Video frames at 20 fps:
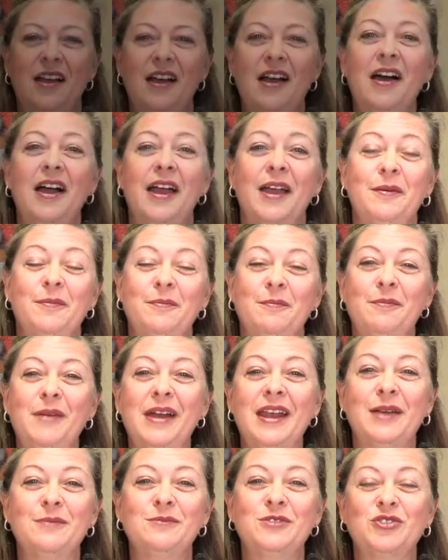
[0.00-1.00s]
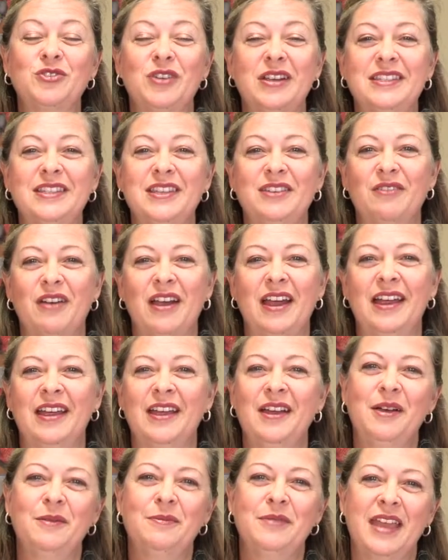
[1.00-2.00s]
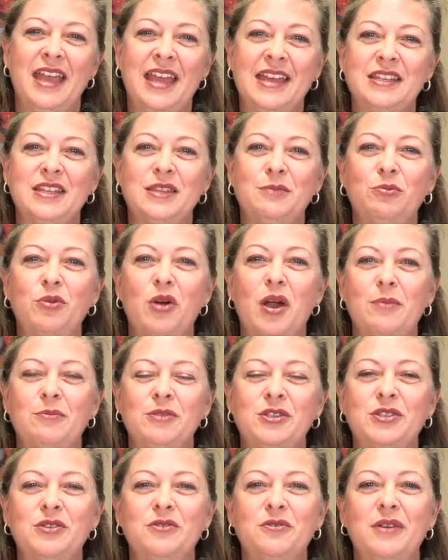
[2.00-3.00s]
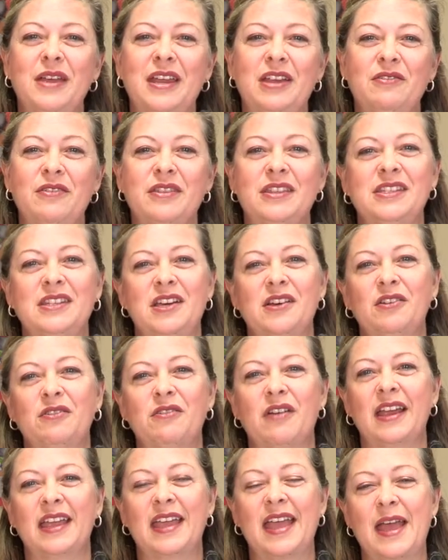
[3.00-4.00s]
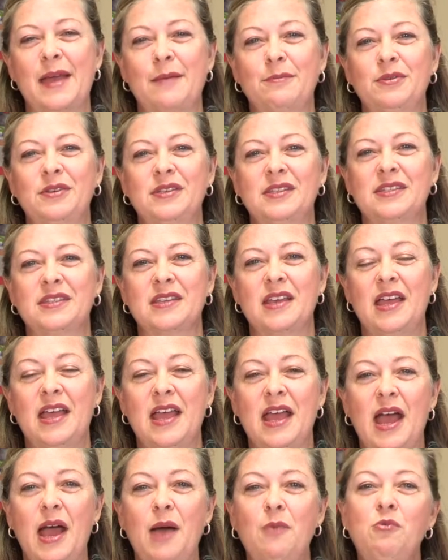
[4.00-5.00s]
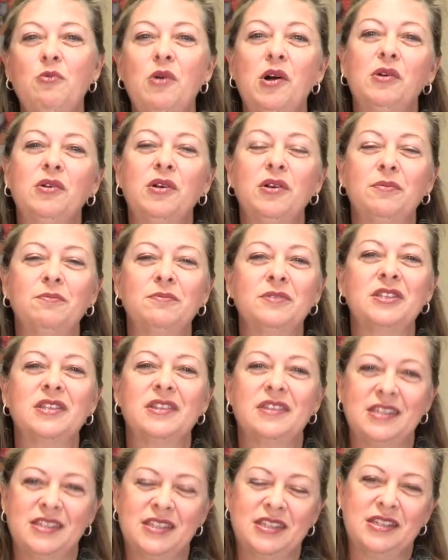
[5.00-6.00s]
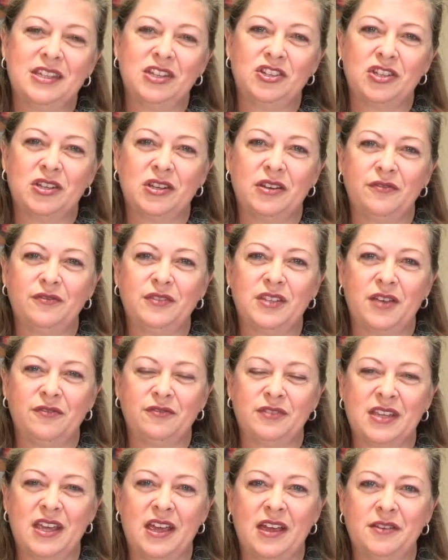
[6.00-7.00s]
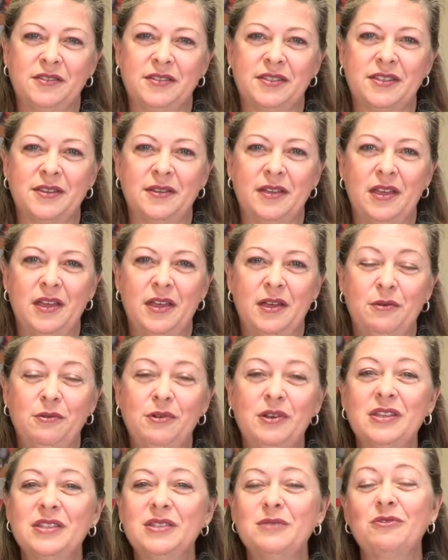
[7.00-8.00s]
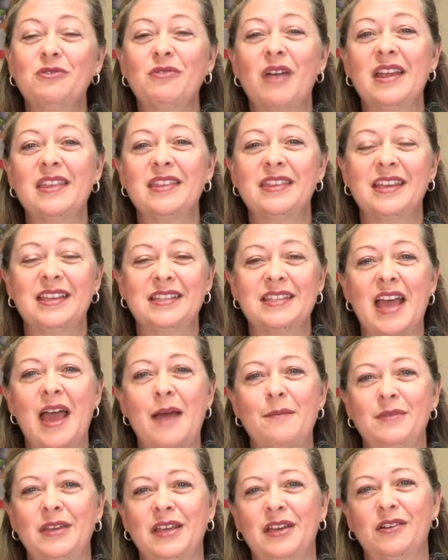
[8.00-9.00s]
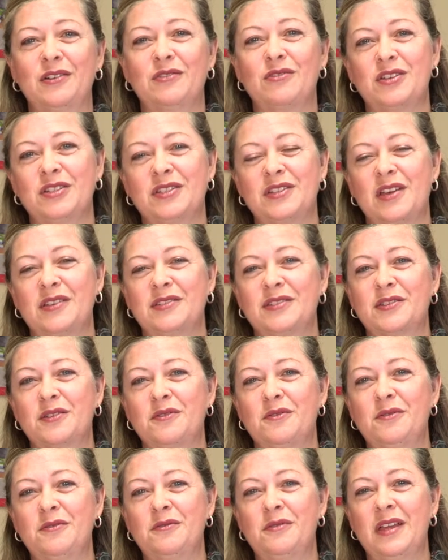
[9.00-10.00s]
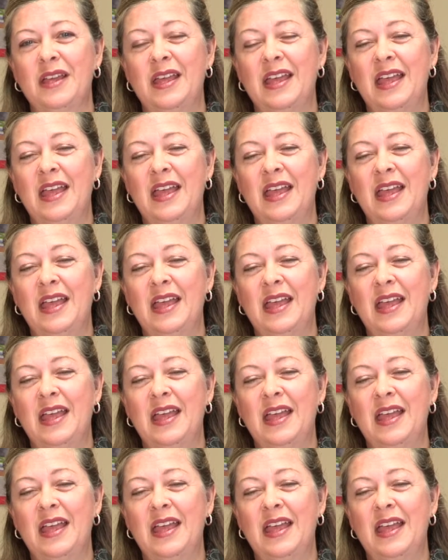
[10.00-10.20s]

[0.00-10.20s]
Hi, my name's Tracey Gray. I'm the head of the primary school here at the Duncraig campus. And welcome to this edition of Dovetales. We've got some great things happening across our school.